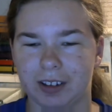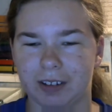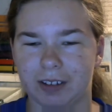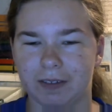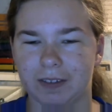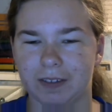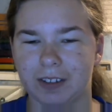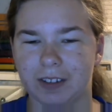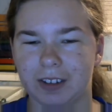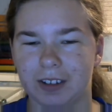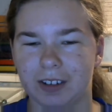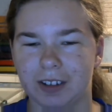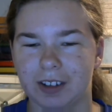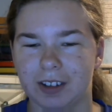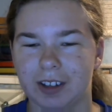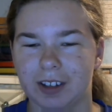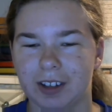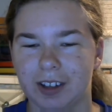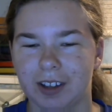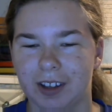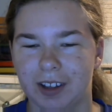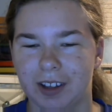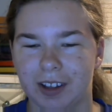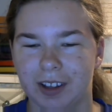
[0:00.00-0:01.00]
I was
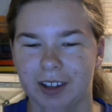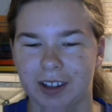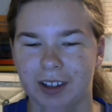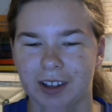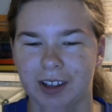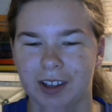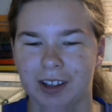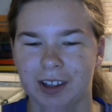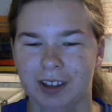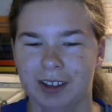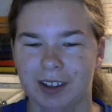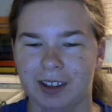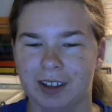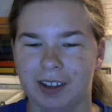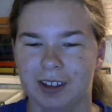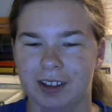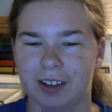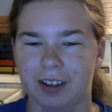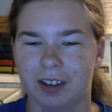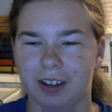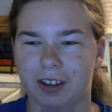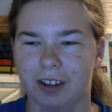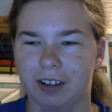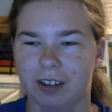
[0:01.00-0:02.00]
just like,
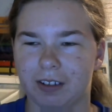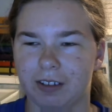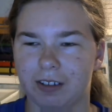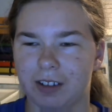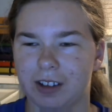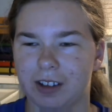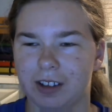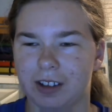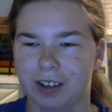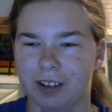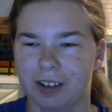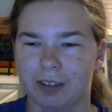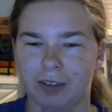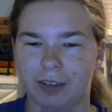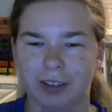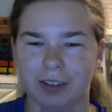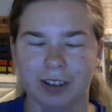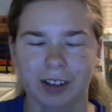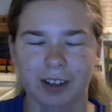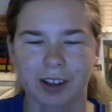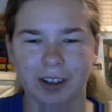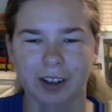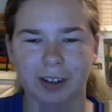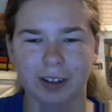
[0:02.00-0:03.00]
oh, uh,
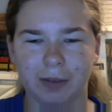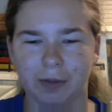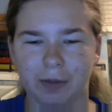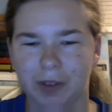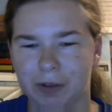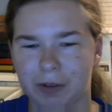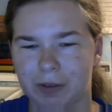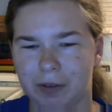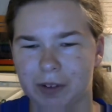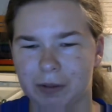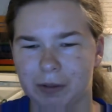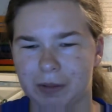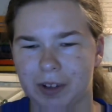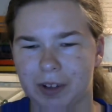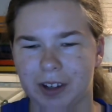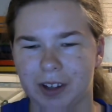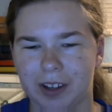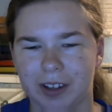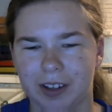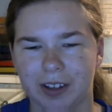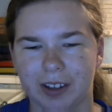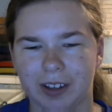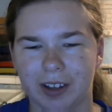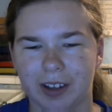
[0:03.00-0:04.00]
just helps me with my
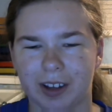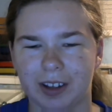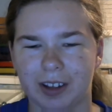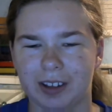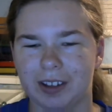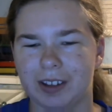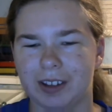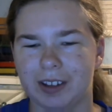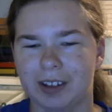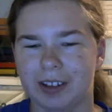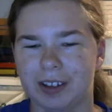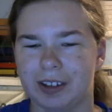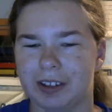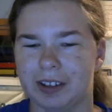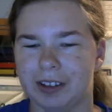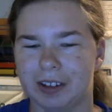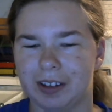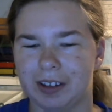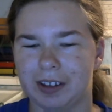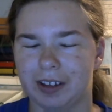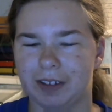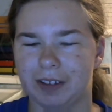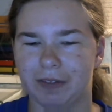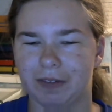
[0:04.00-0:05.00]
anxiety and
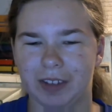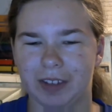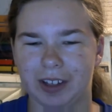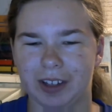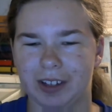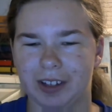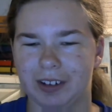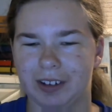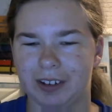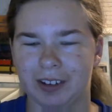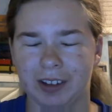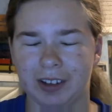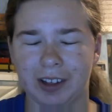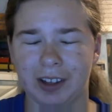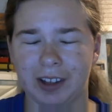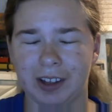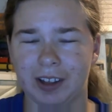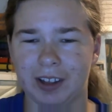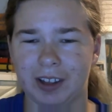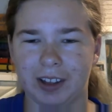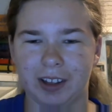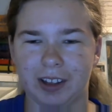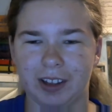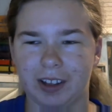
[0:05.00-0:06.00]
stuff, then,
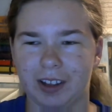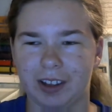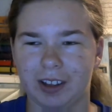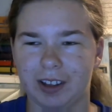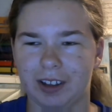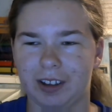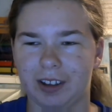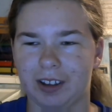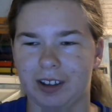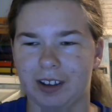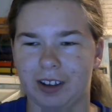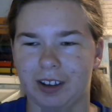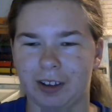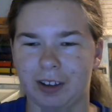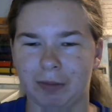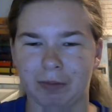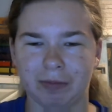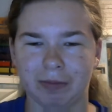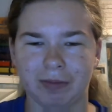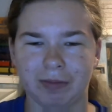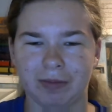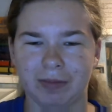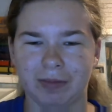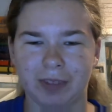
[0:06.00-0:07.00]

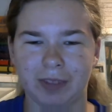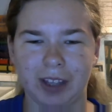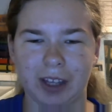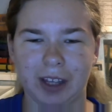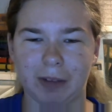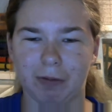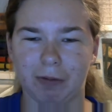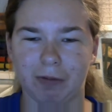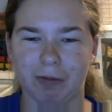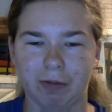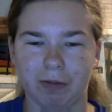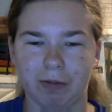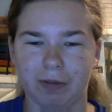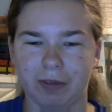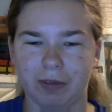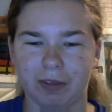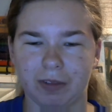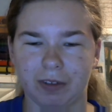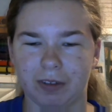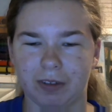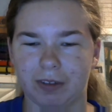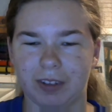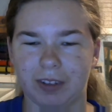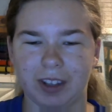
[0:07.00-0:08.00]
um, I,
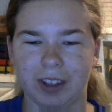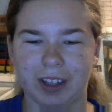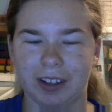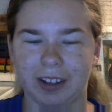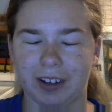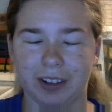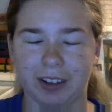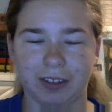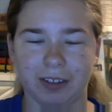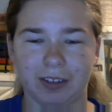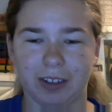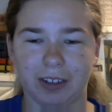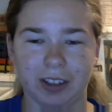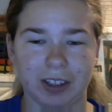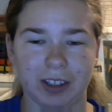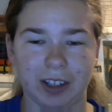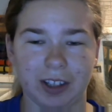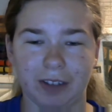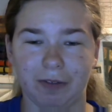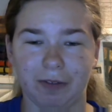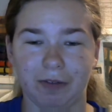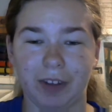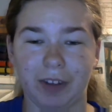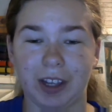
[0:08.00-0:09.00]
or then I just
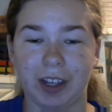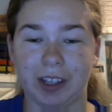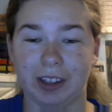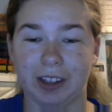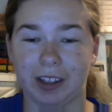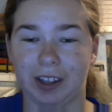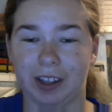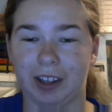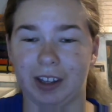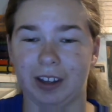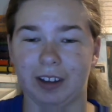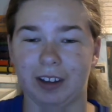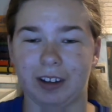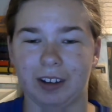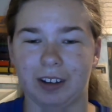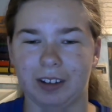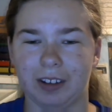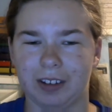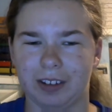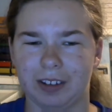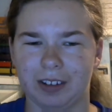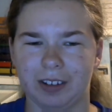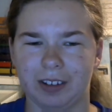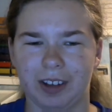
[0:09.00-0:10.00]
said fainting,
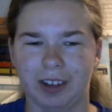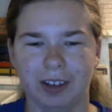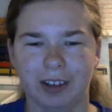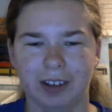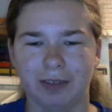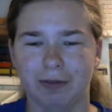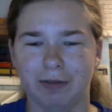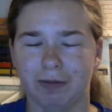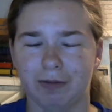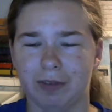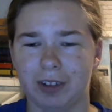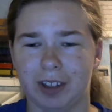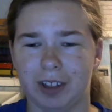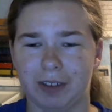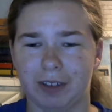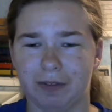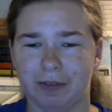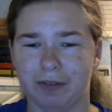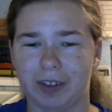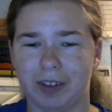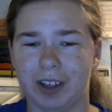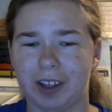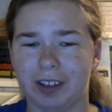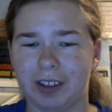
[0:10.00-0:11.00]
because I don't really
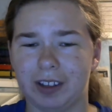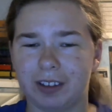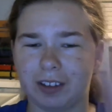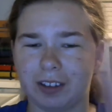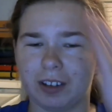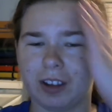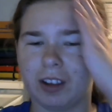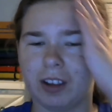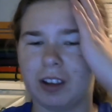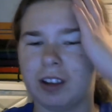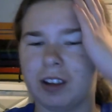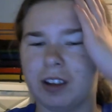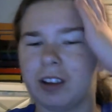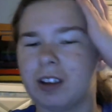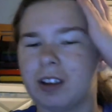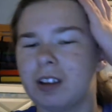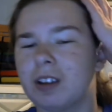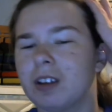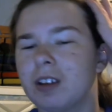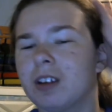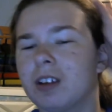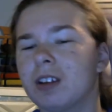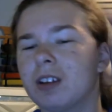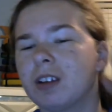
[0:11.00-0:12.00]
faint
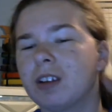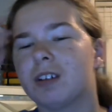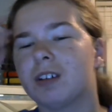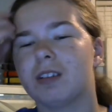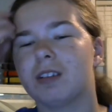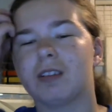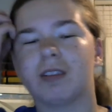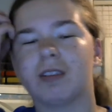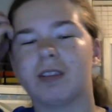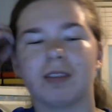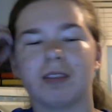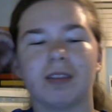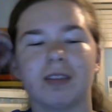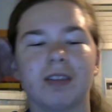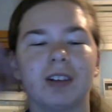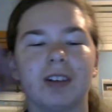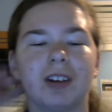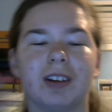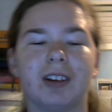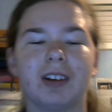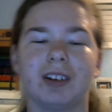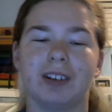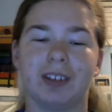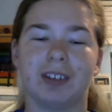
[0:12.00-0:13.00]
or
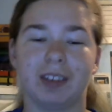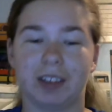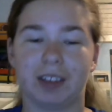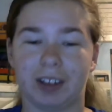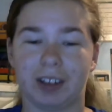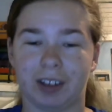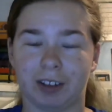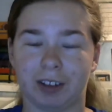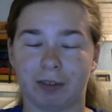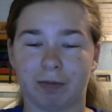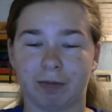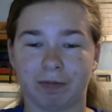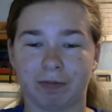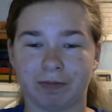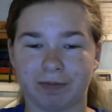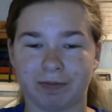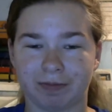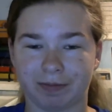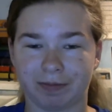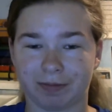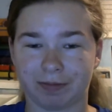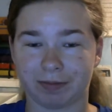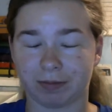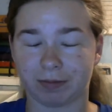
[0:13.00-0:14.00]
anything,
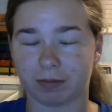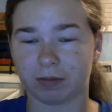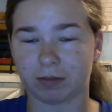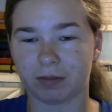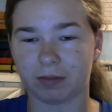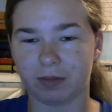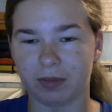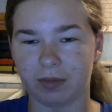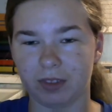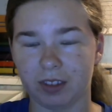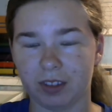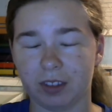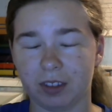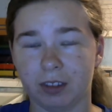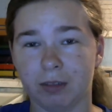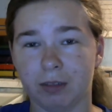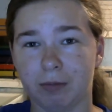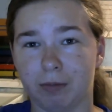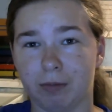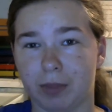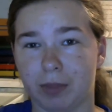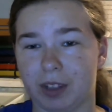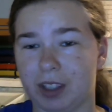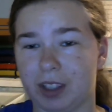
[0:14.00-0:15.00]

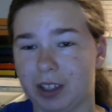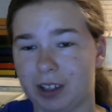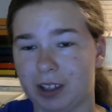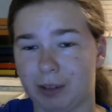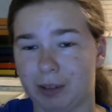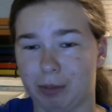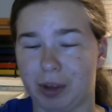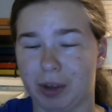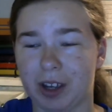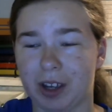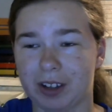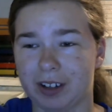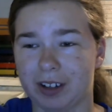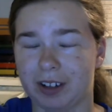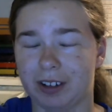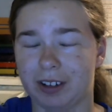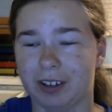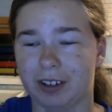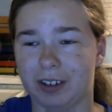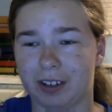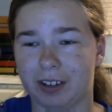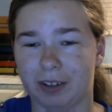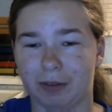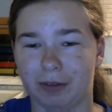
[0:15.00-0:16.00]
but I
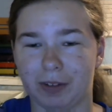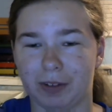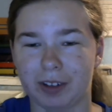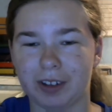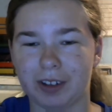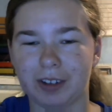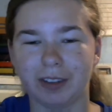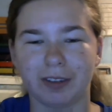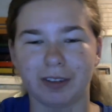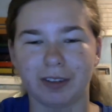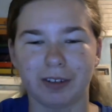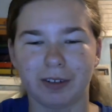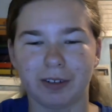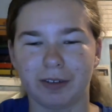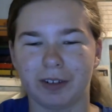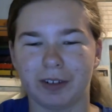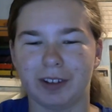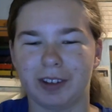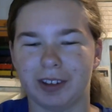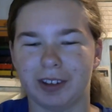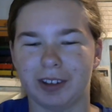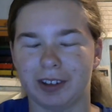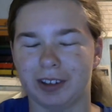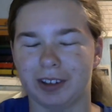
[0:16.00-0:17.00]
panicked, so I wasn't sure
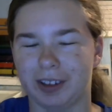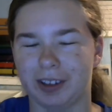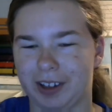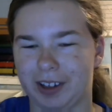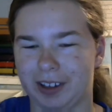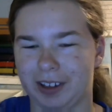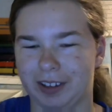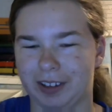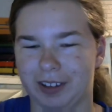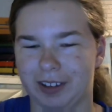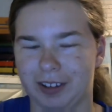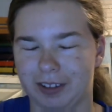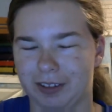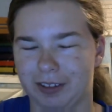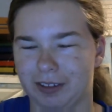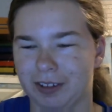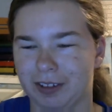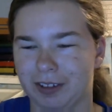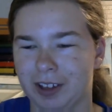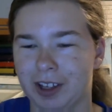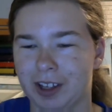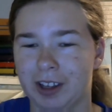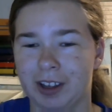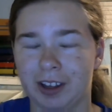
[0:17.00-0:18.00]
what to say, so
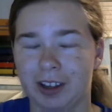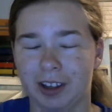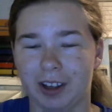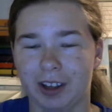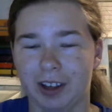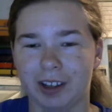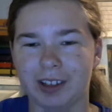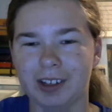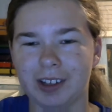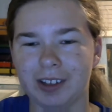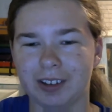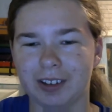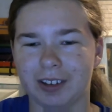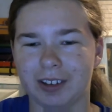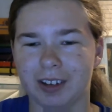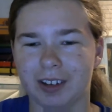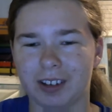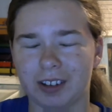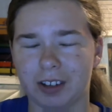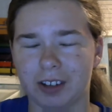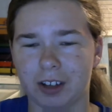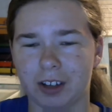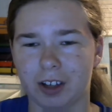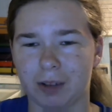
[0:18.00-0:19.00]
I think
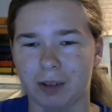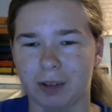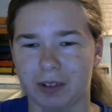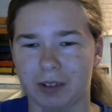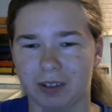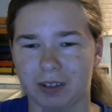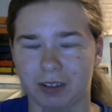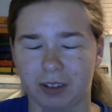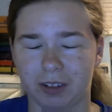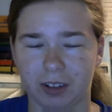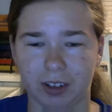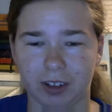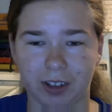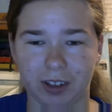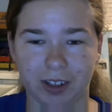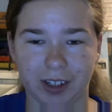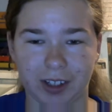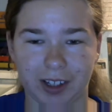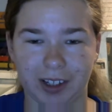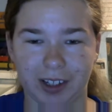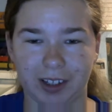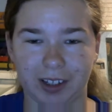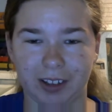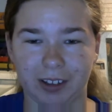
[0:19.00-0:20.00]
next time I'll just
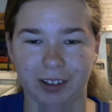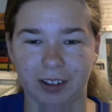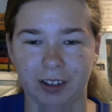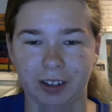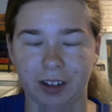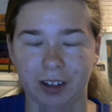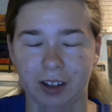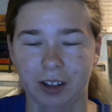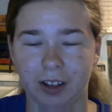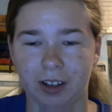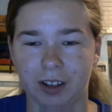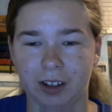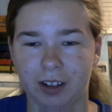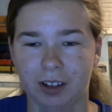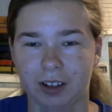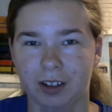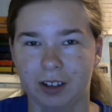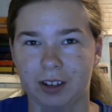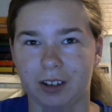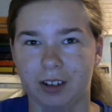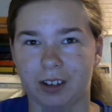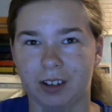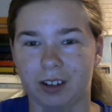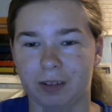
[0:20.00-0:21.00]
say,
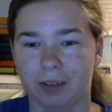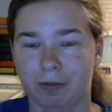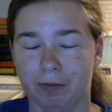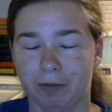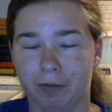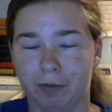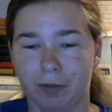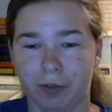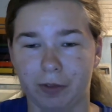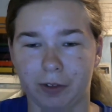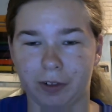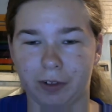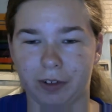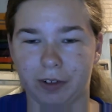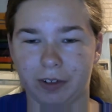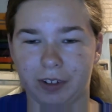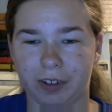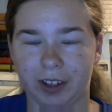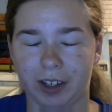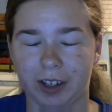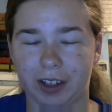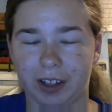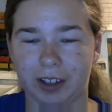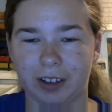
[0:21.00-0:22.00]
um, for,
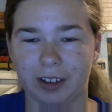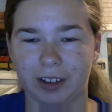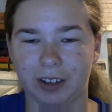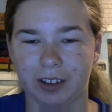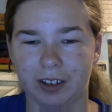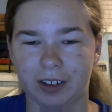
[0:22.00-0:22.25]
like,